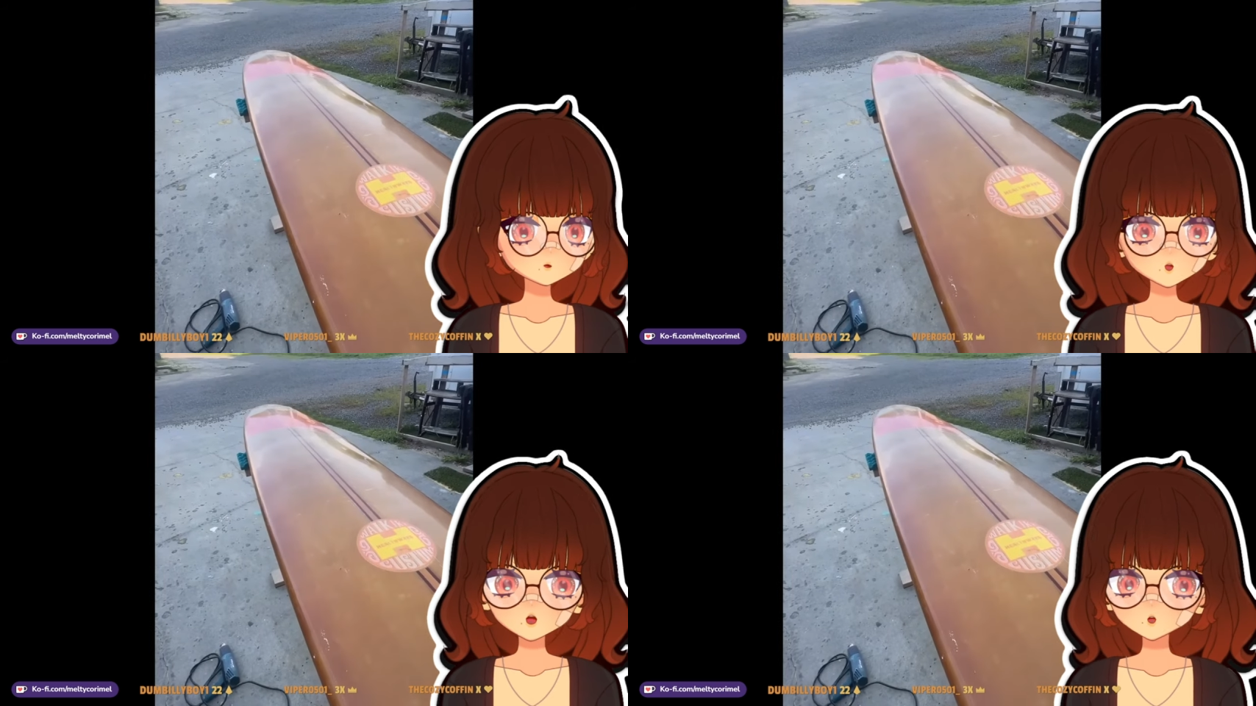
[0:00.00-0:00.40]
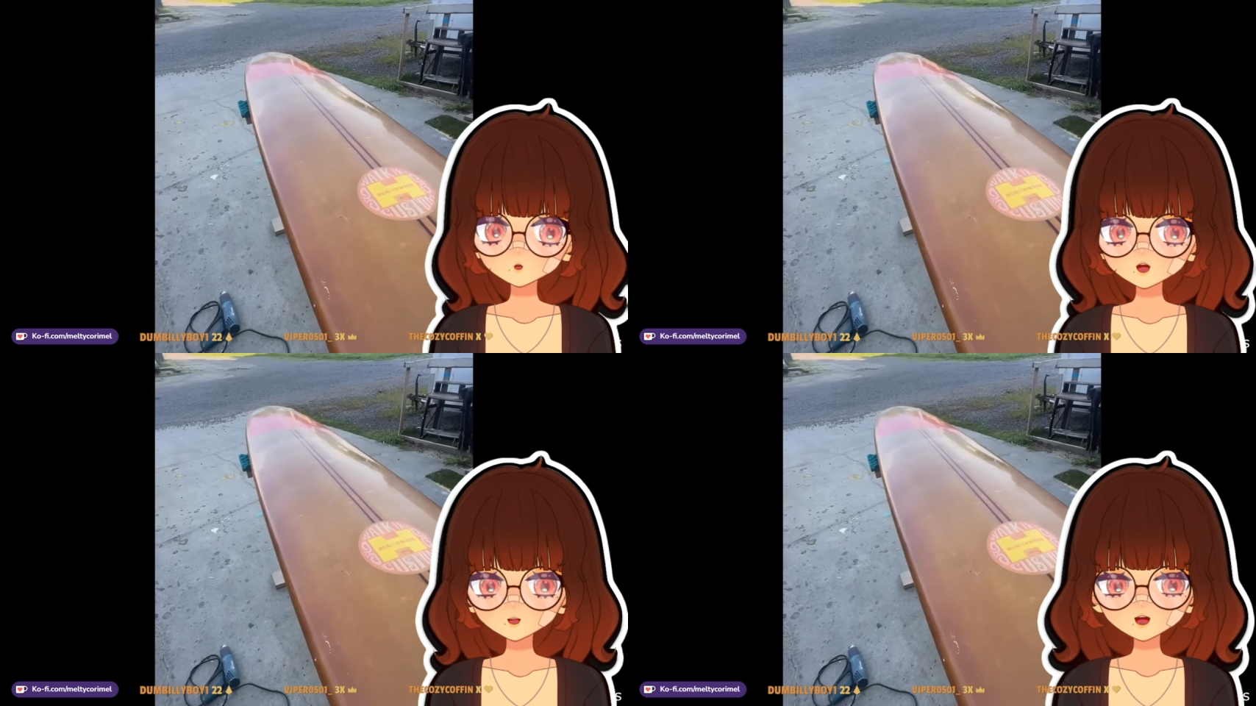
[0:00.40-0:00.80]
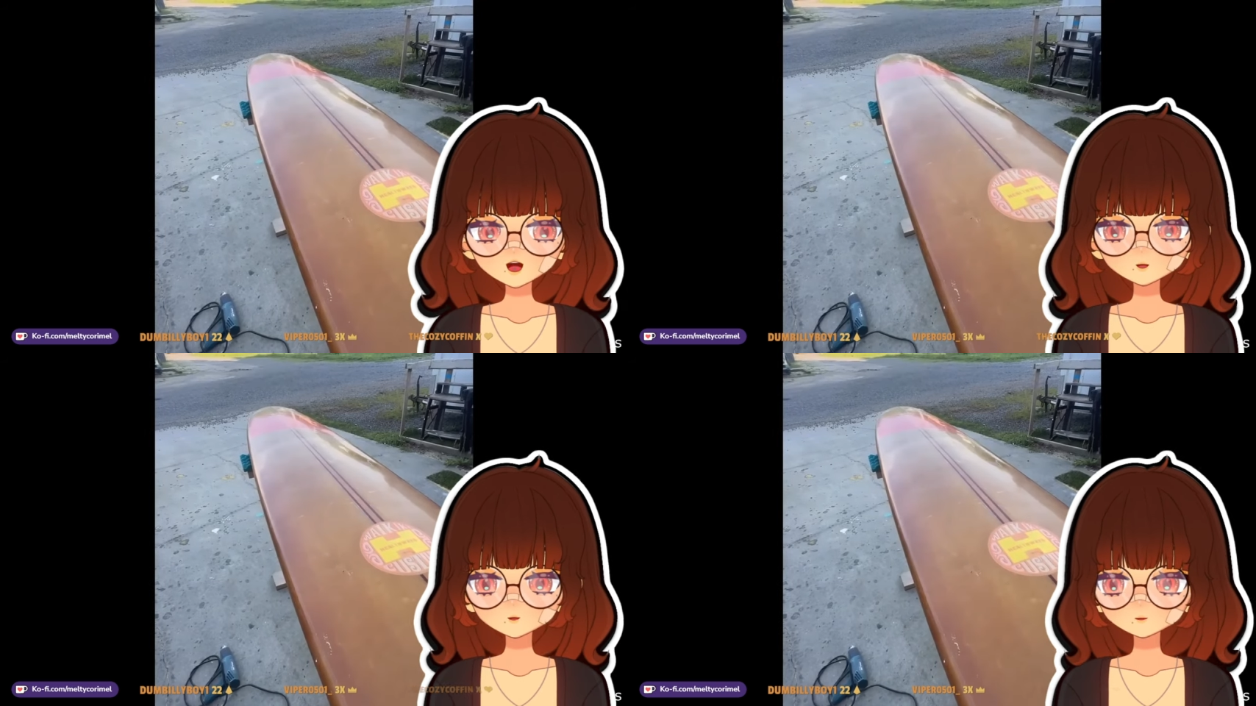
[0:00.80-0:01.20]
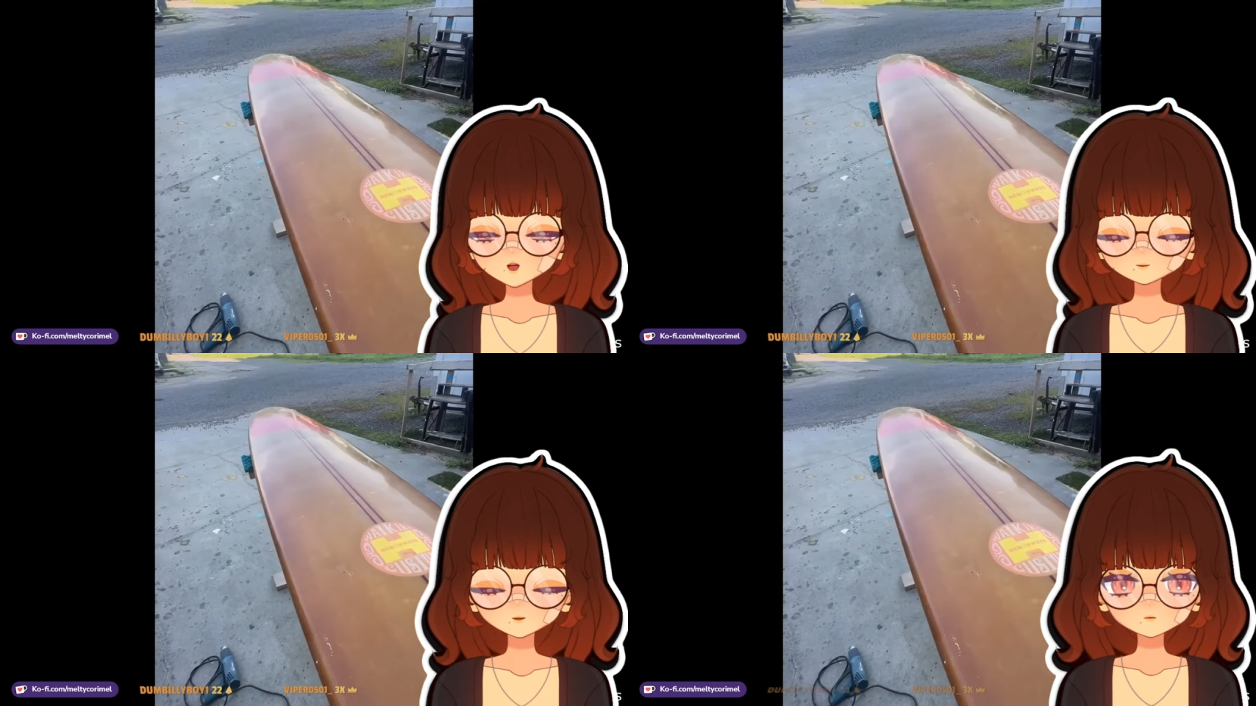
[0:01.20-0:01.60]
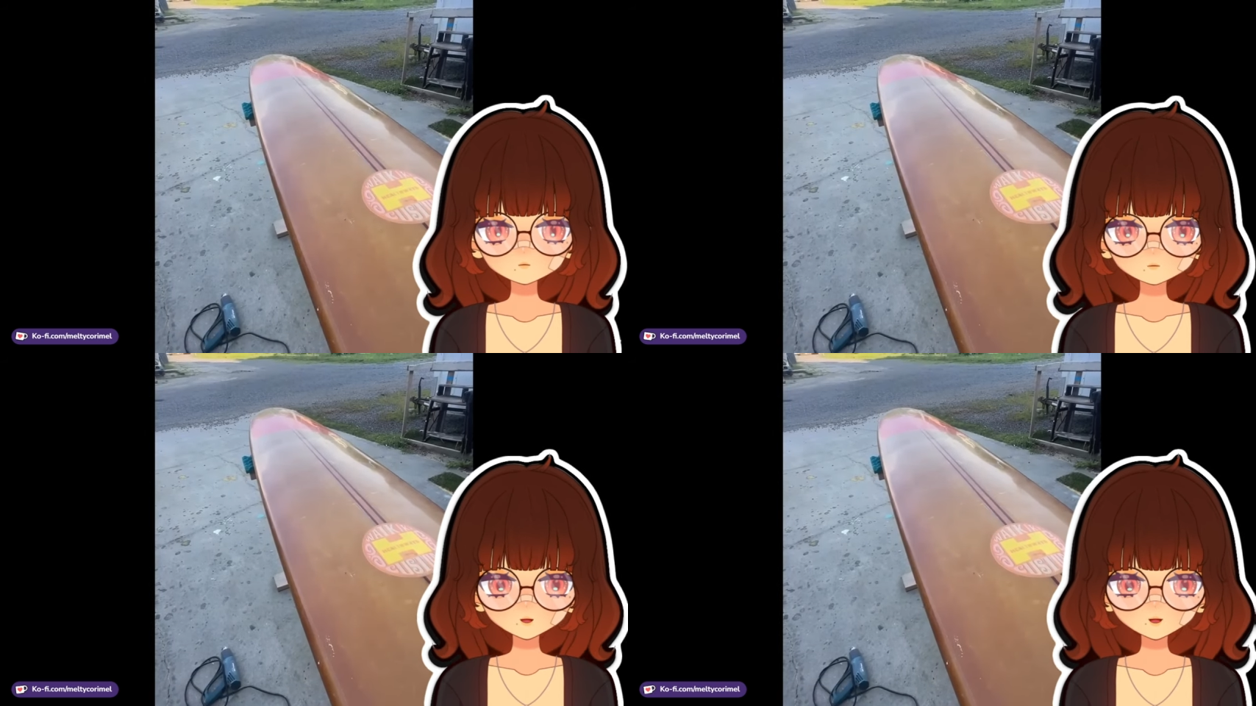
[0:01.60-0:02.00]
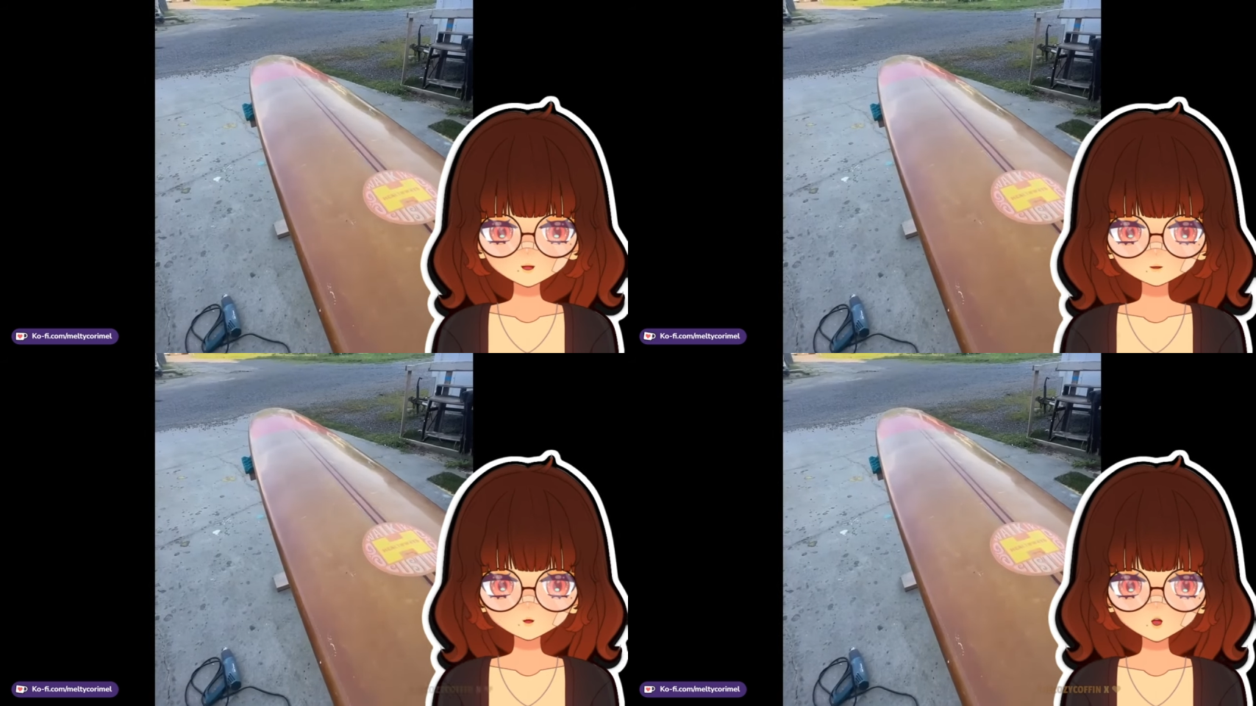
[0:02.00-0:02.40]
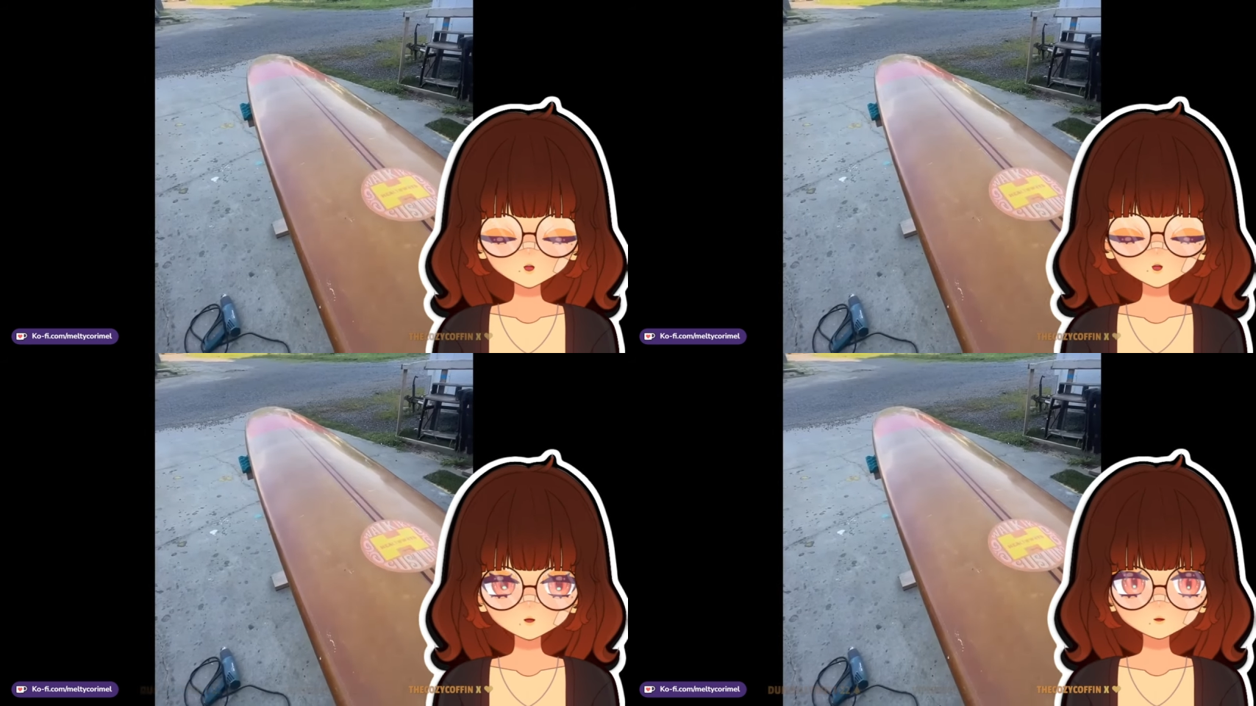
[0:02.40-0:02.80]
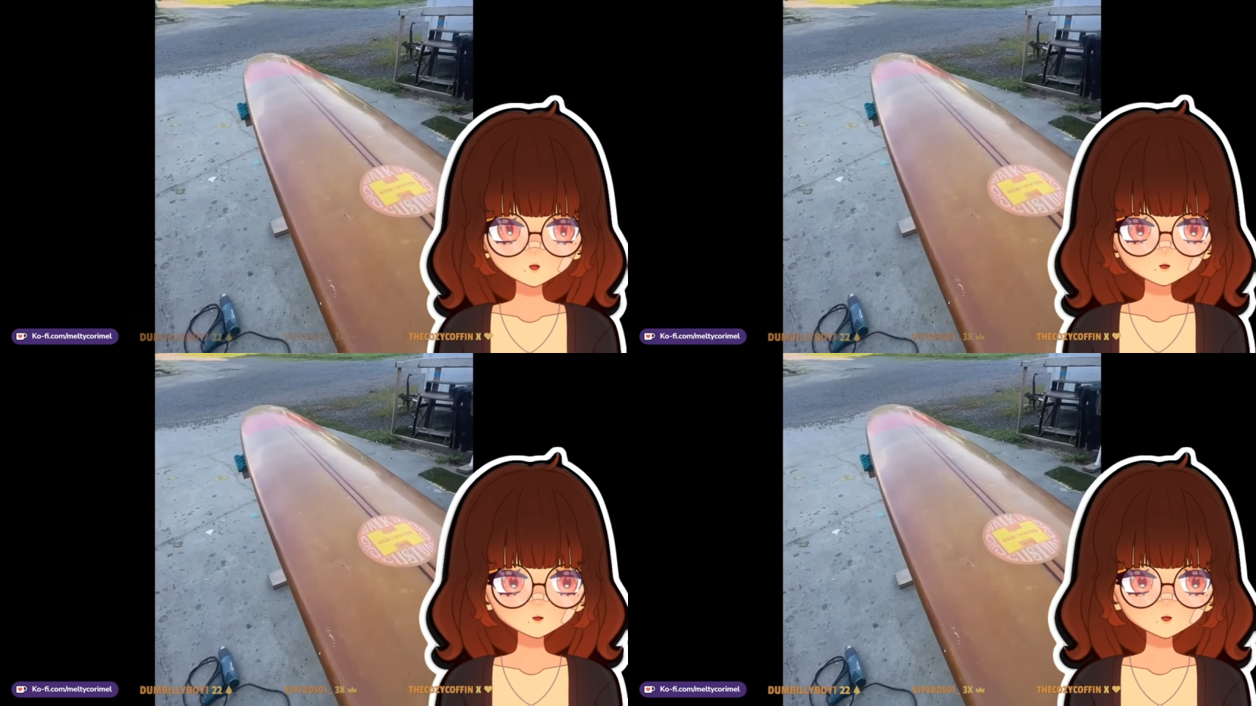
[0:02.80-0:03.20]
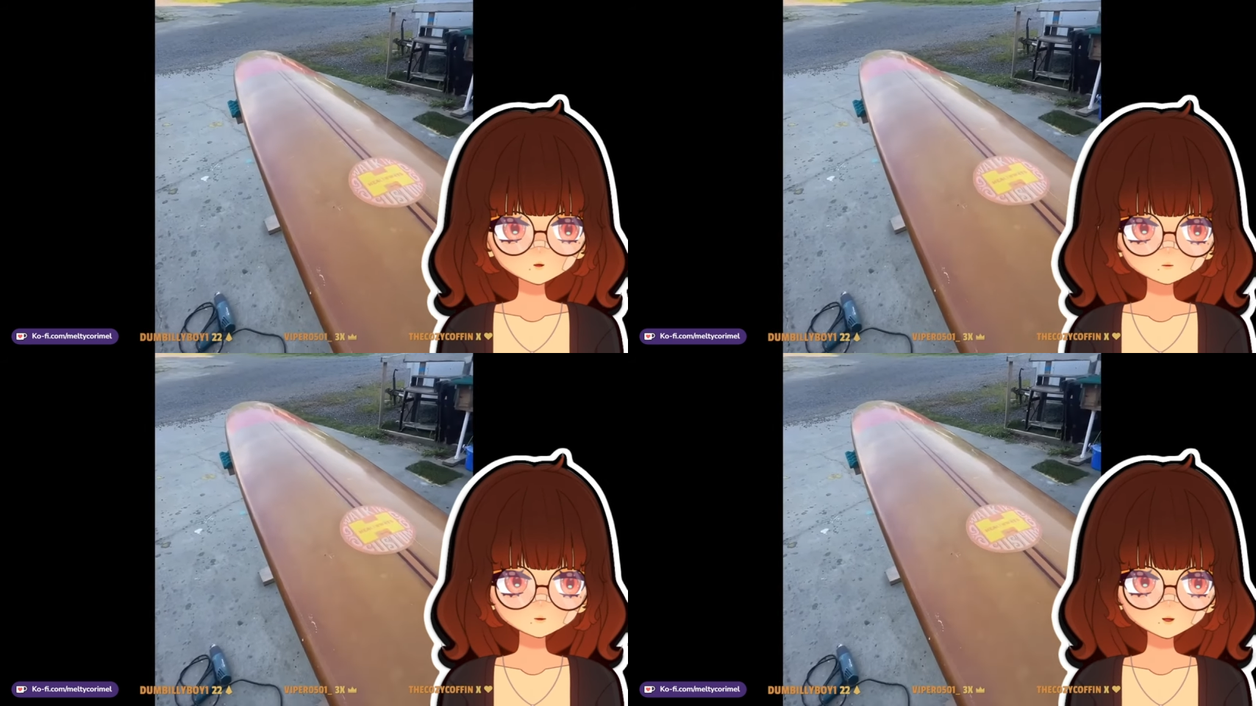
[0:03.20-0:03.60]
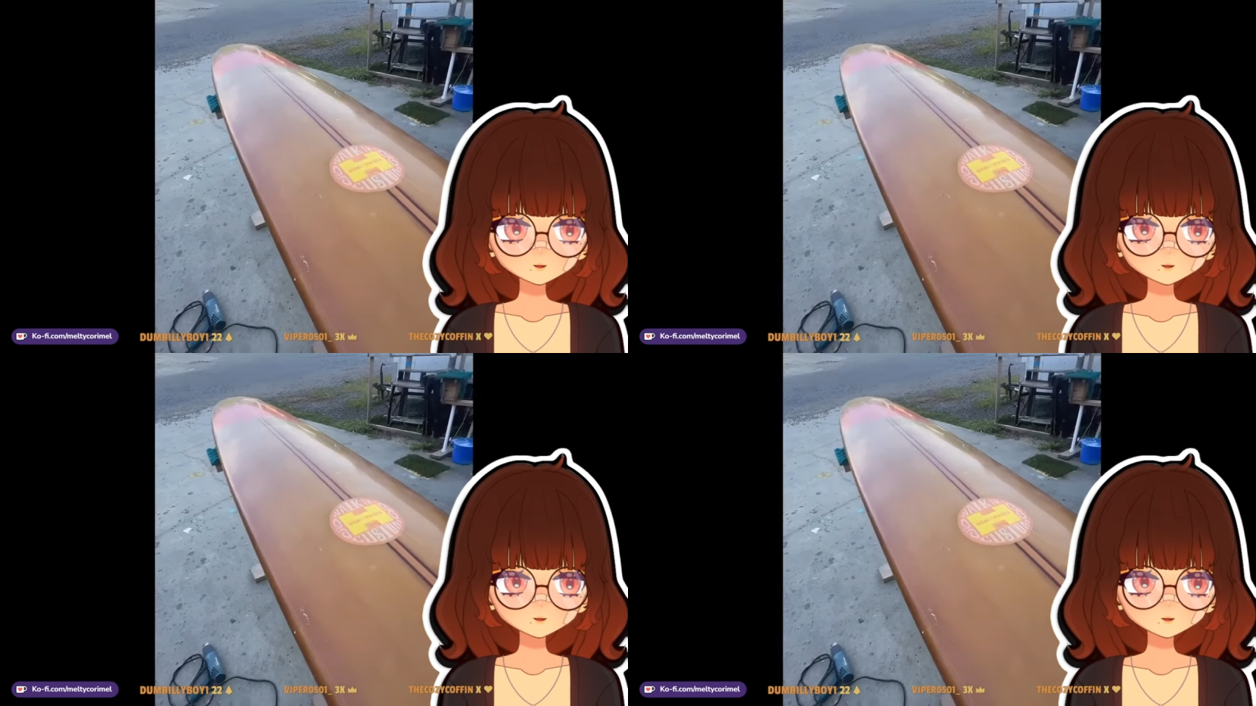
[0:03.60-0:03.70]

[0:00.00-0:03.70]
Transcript: (no speaker visible)